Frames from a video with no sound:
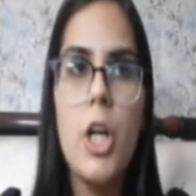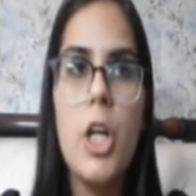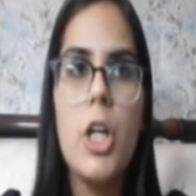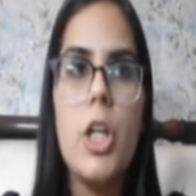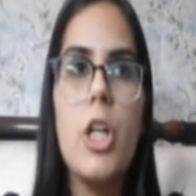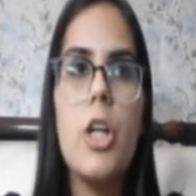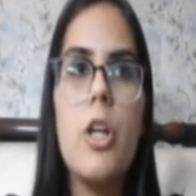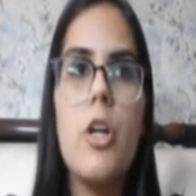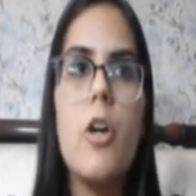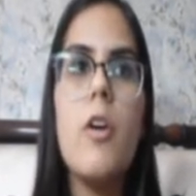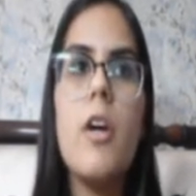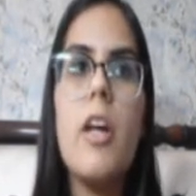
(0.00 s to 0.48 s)

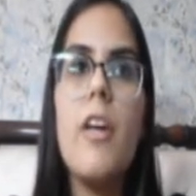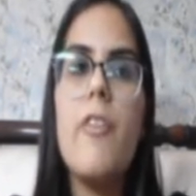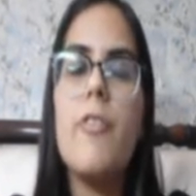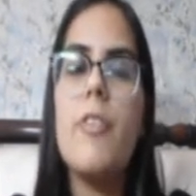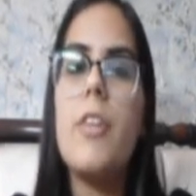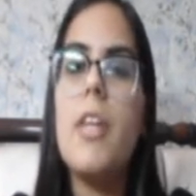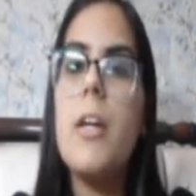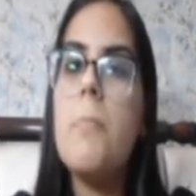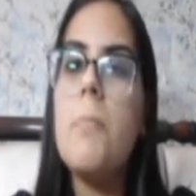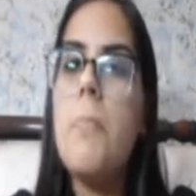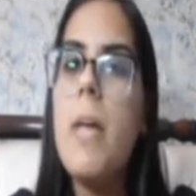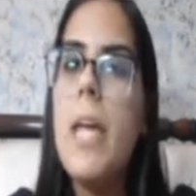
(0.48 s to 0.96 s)
You know, if
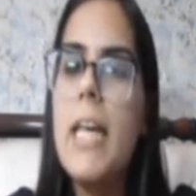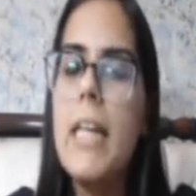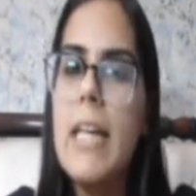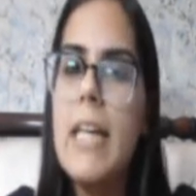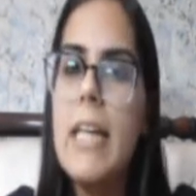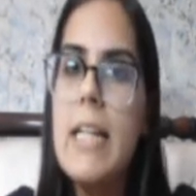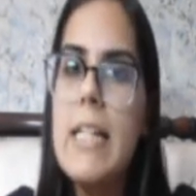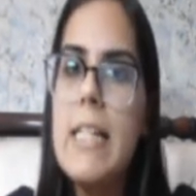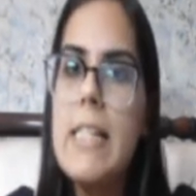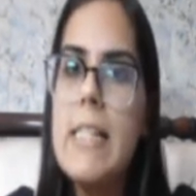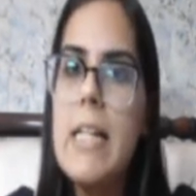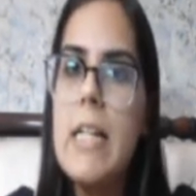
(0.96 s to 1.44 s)
they're
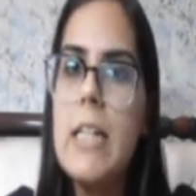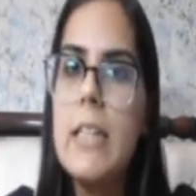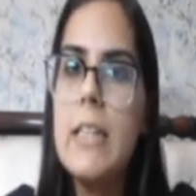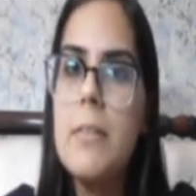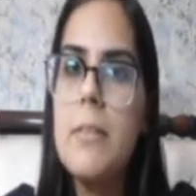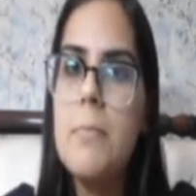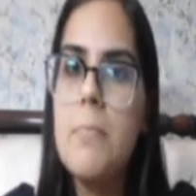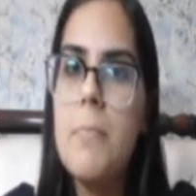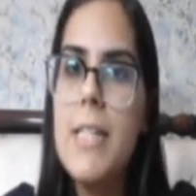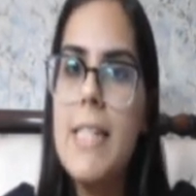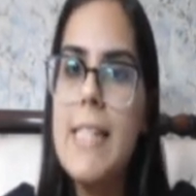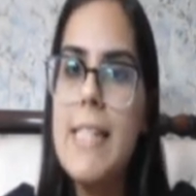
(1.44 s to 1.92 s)
making a
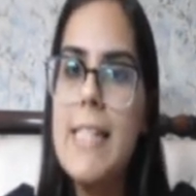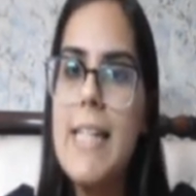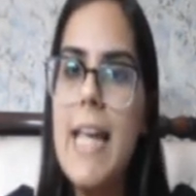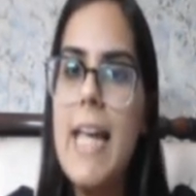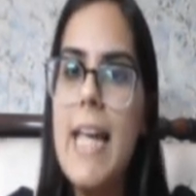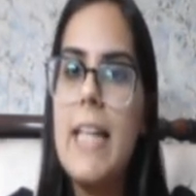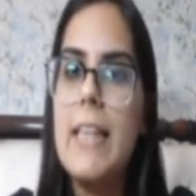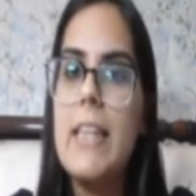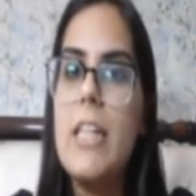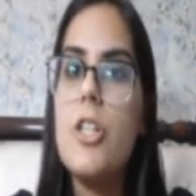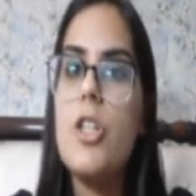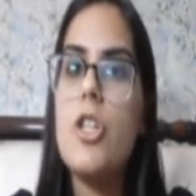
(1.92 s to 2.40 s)
certain
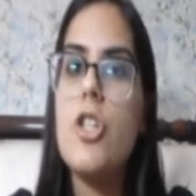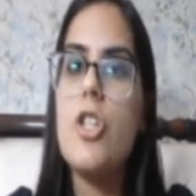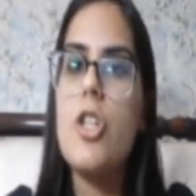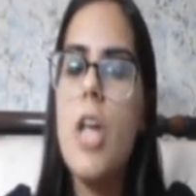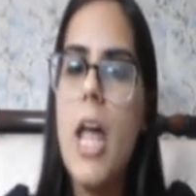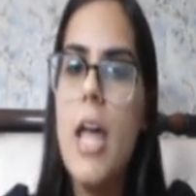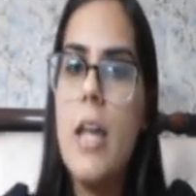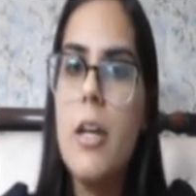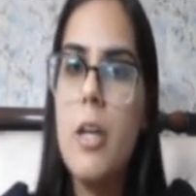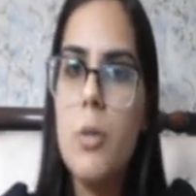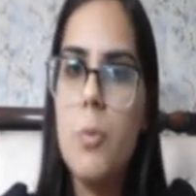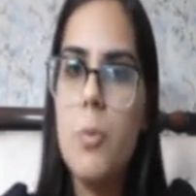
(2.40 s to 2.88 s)
mistake, they
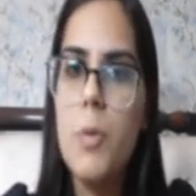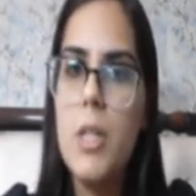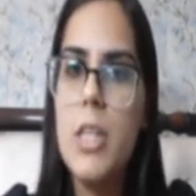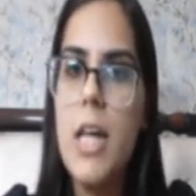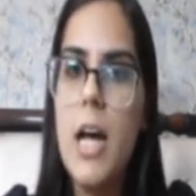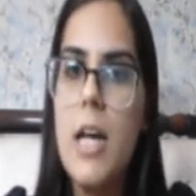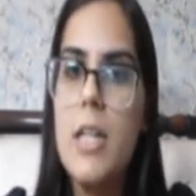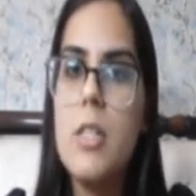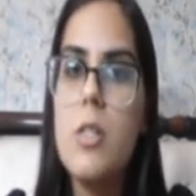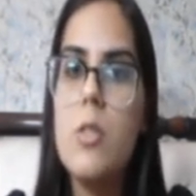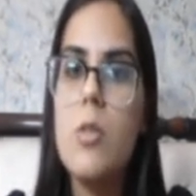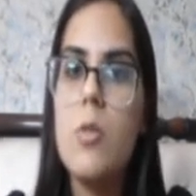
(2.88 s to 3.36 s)
share it with
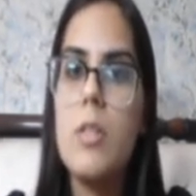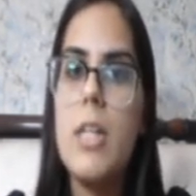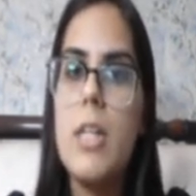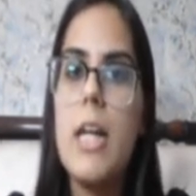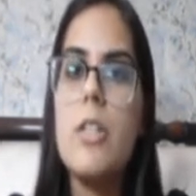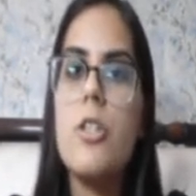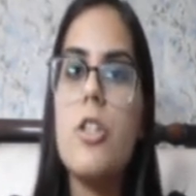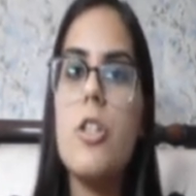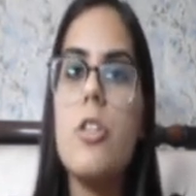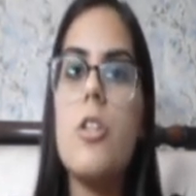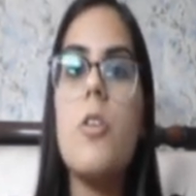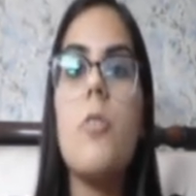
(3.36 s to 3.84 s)
us so
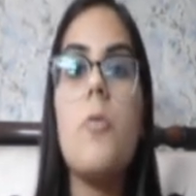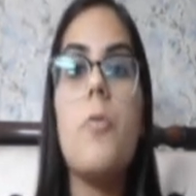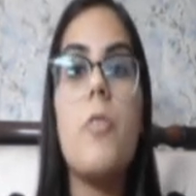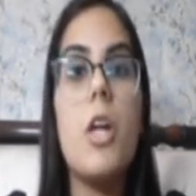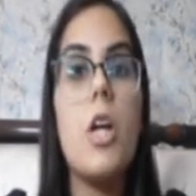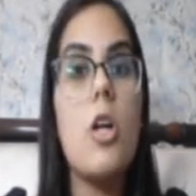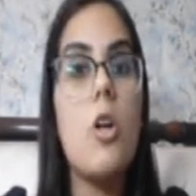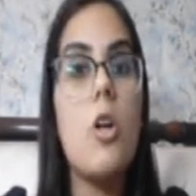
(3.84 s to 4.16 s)
that, you know, we're